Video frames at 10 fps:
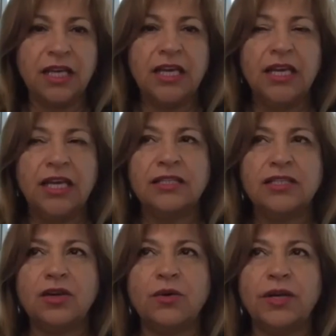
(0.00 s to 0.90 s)
And
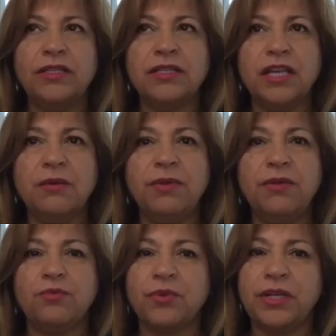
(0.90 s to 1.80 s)
so it's going to be
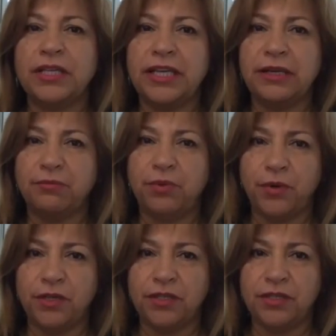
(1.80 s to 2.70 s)
really
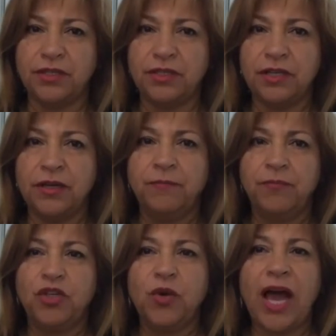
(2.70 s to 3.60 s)
important.
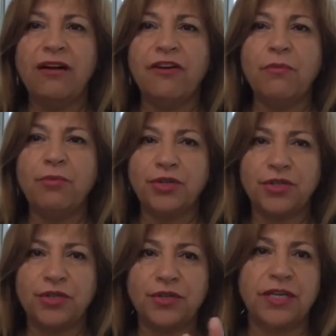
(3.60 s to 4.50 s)
You have
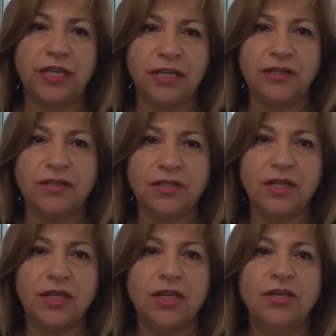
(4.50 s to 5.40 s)
opportunities
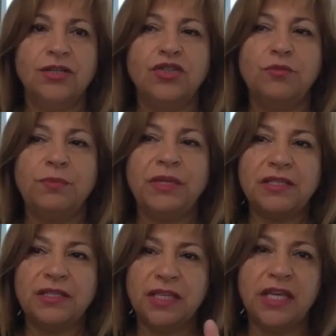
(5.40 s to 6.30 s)
to be
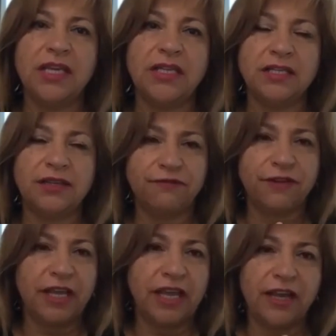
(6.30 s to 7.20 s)
seen in
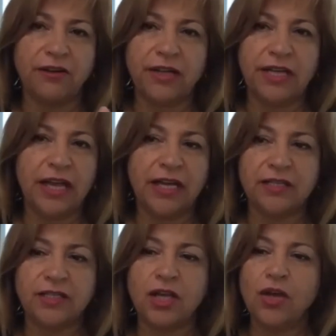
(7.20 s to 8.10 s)
different
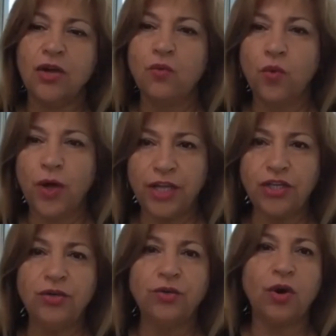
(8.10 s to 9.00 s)
areas. When
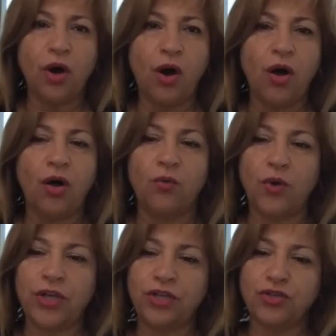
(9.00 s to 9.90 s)
you call,
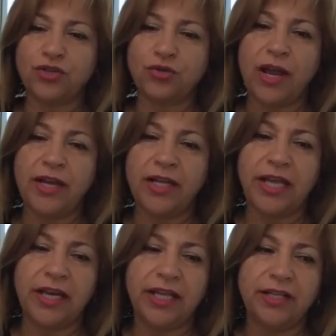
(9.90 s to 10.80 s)
when you try to
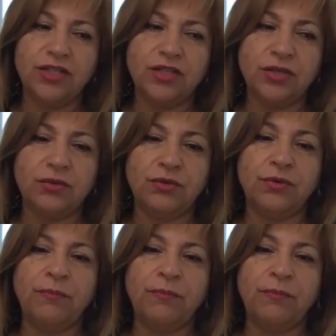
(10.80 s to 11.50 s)
get into